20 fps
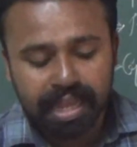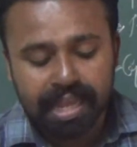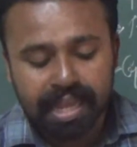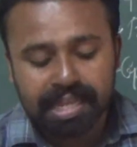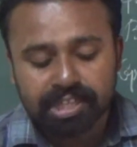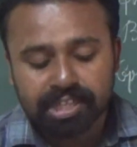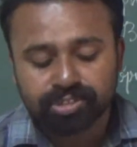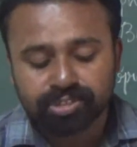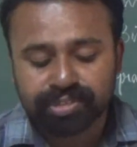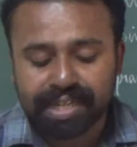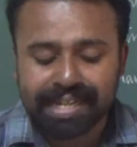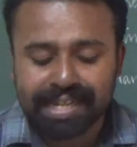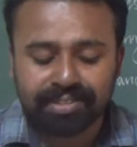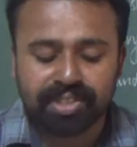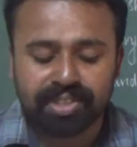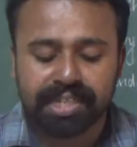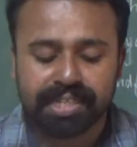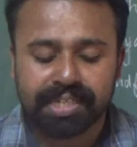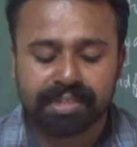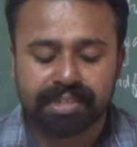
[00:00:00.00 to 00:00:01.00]

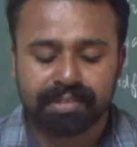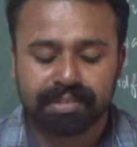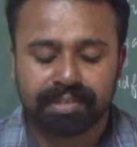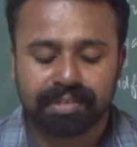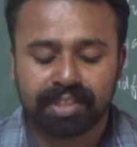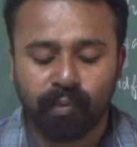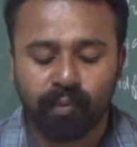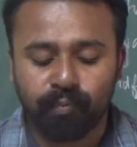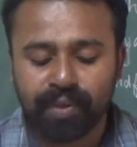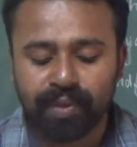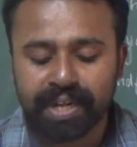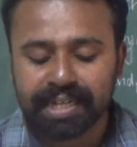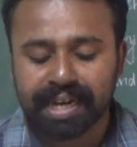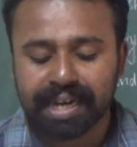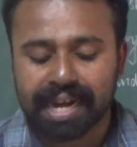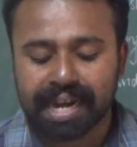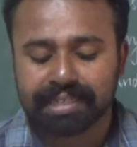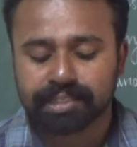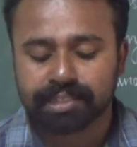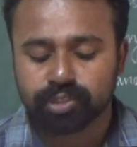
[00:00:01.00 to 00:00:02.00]
Strangely, the wind
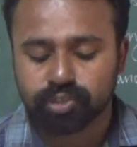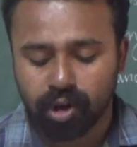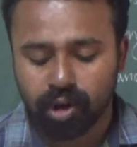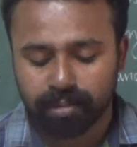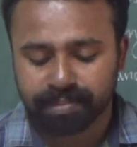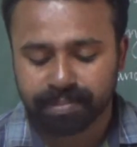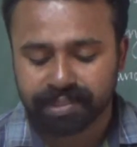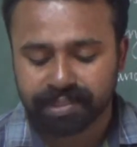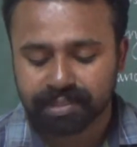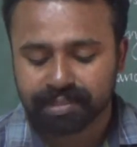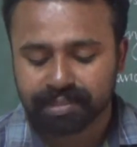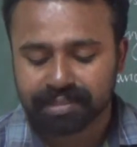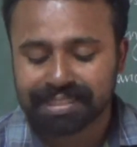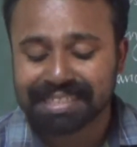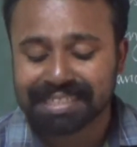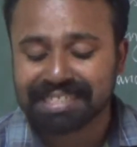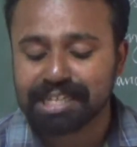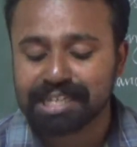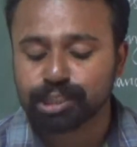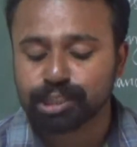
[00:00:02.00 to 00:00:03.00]
had dropped, the
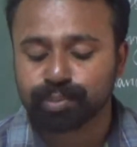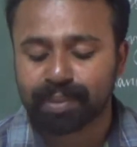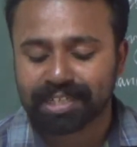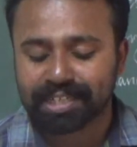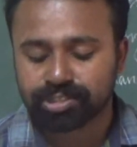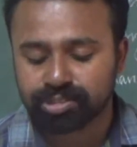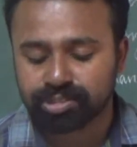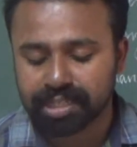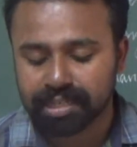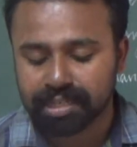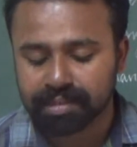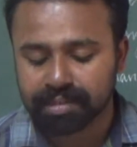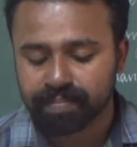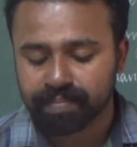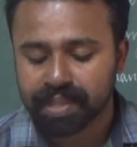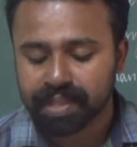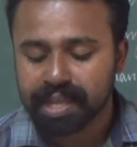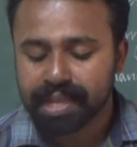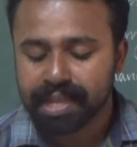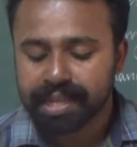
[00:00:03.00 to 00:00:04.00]
trees were still,
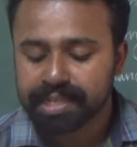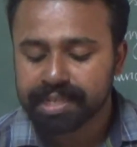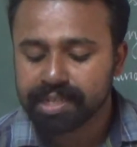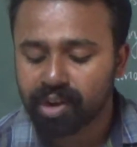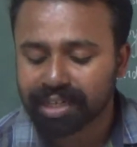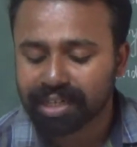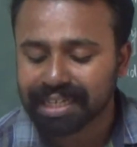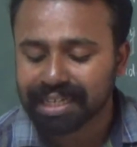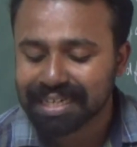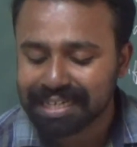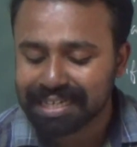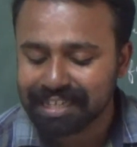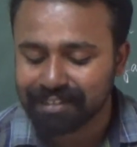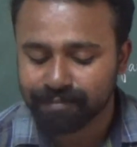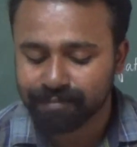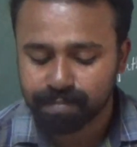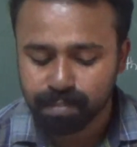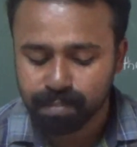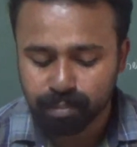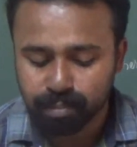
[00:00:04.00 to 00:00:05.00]
not a
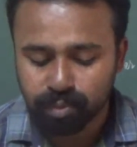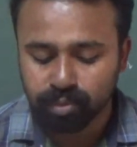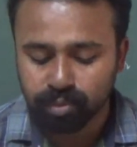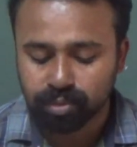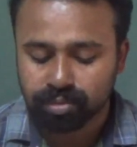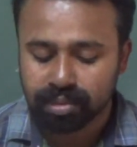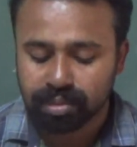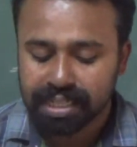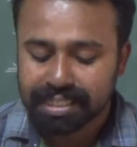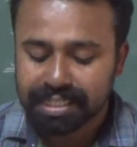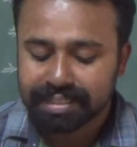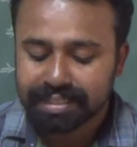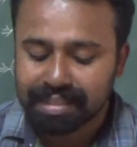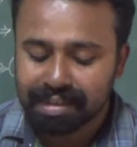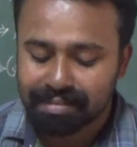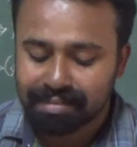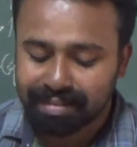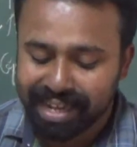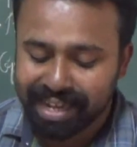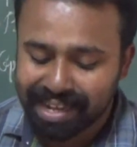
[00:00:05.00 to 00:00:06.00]
leaf moved,
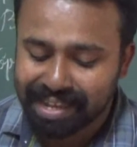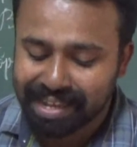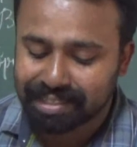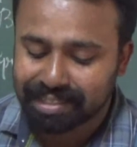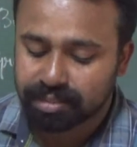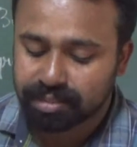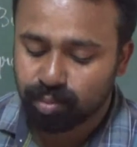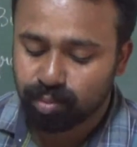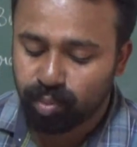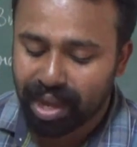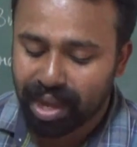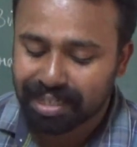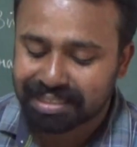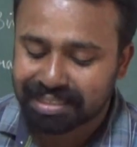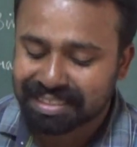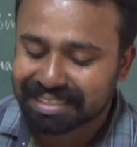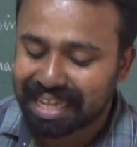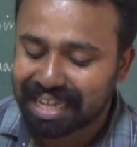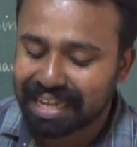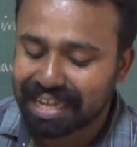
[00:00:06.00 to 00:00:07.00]
the crickets were
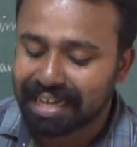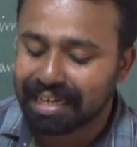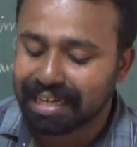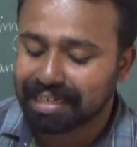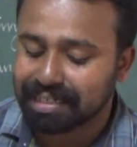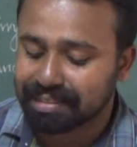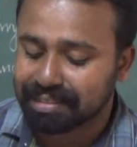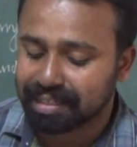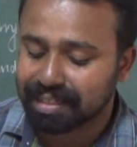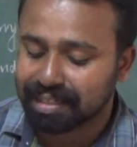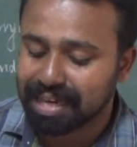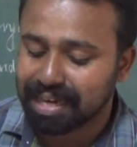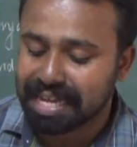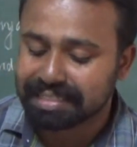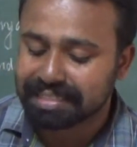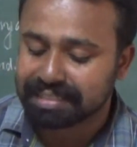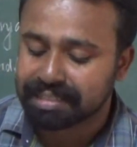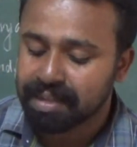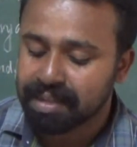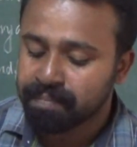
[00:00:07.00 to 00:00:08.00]
silent in the
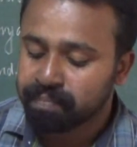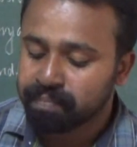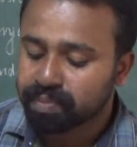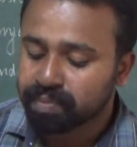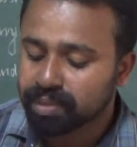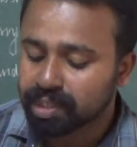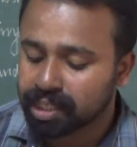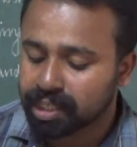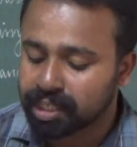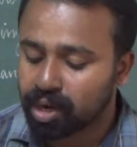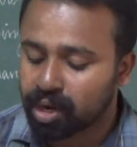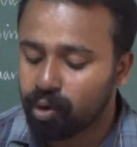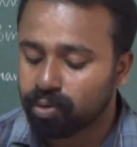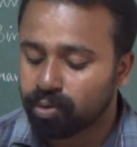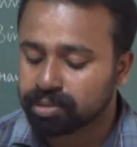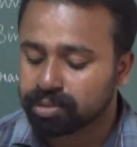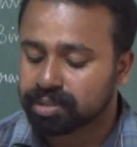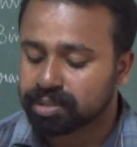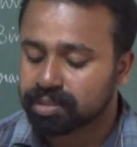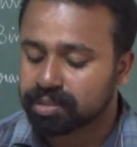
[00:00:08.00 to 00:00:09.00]
grass, the
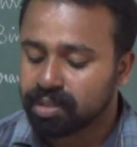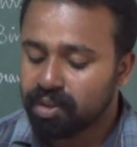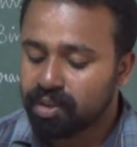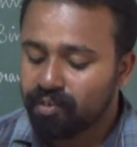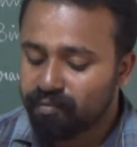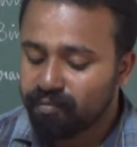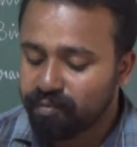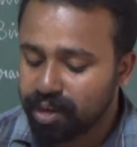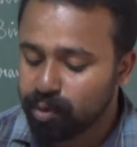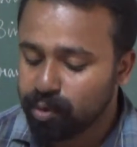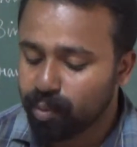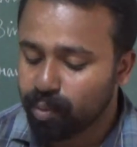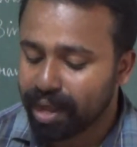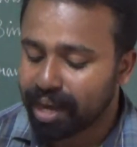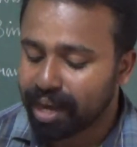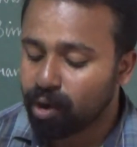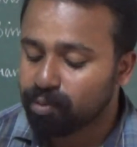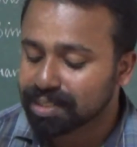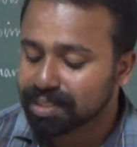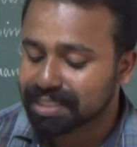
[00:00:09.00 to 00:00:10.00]
crows flew
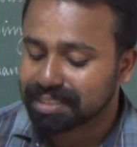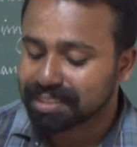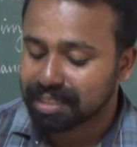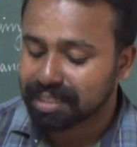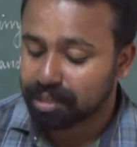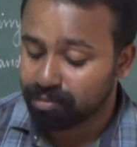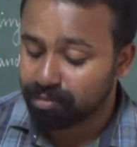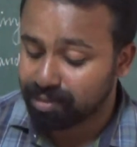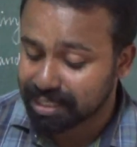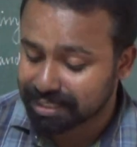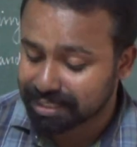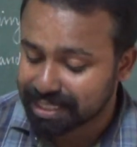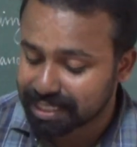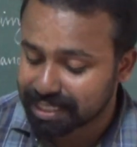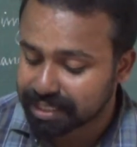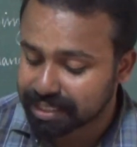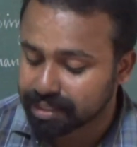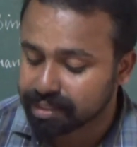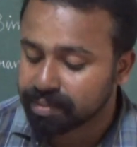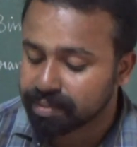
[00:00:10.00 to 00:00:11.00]
around the
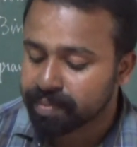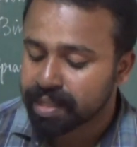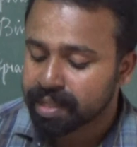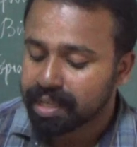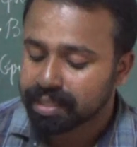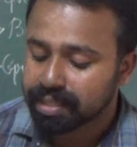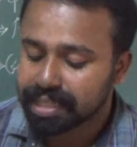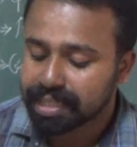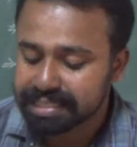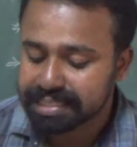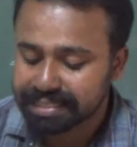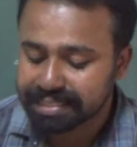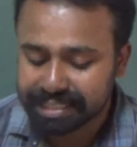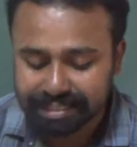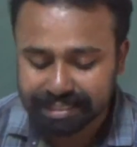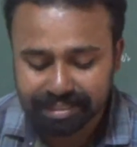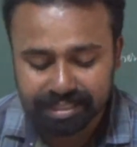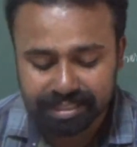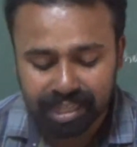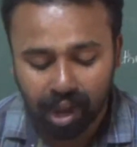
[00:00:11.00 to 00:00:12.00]
circle, then
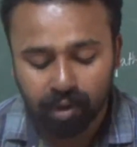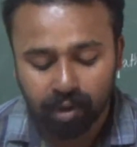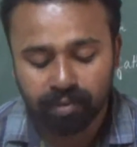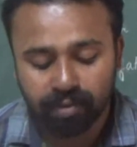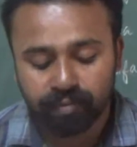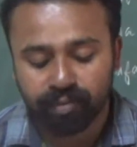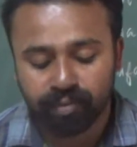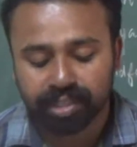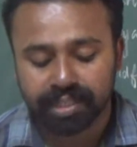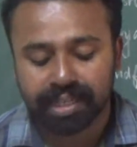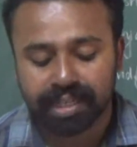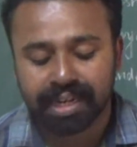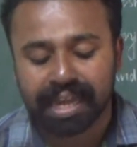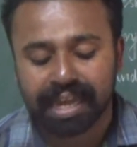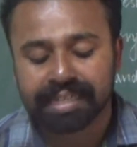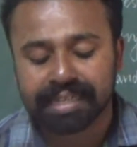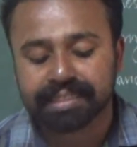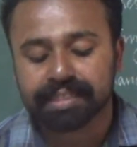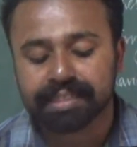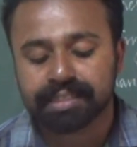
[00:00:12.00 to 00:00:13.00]
settled down for the
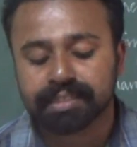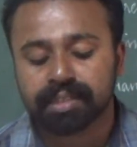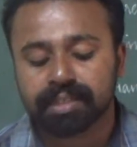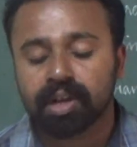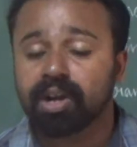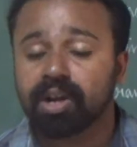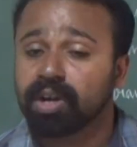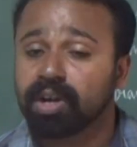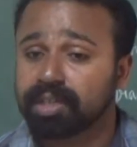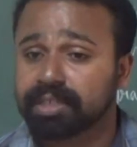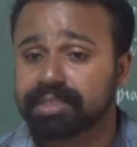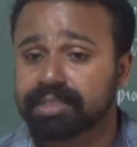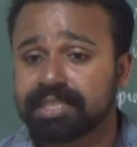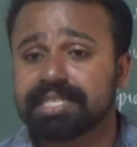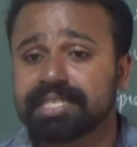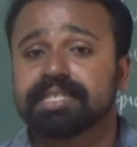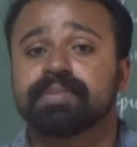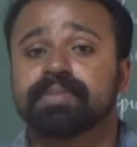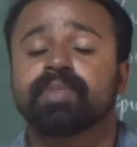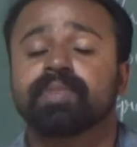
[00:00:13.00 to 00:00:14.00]
night in the oak
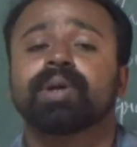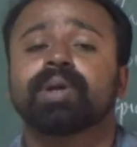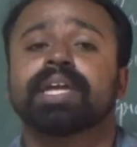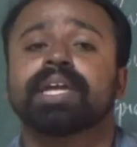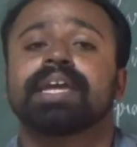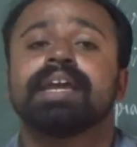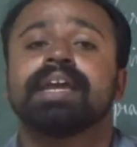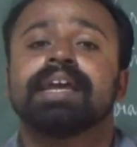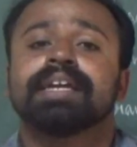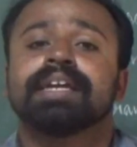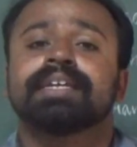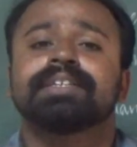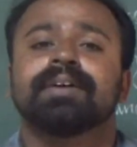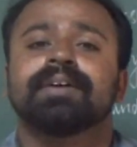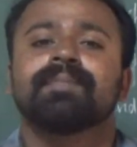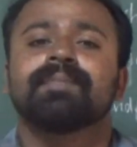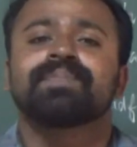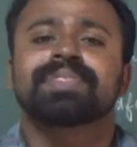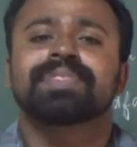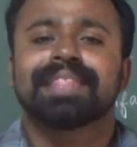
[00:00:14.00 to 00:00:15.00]
tree. Okay,
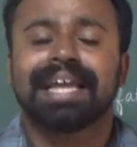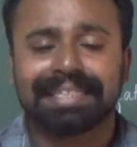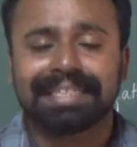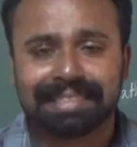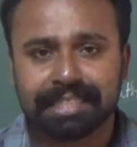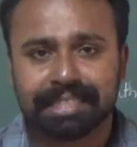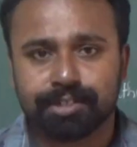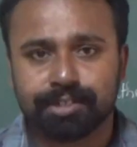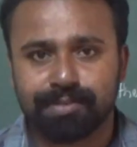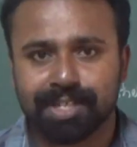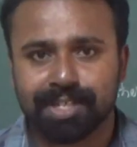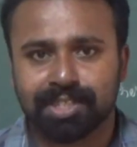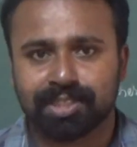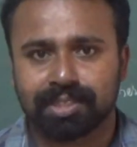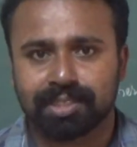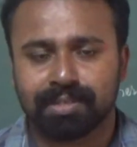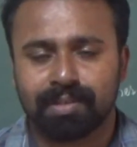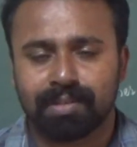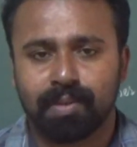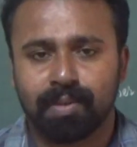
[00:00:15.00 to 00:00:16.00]
here, that situation.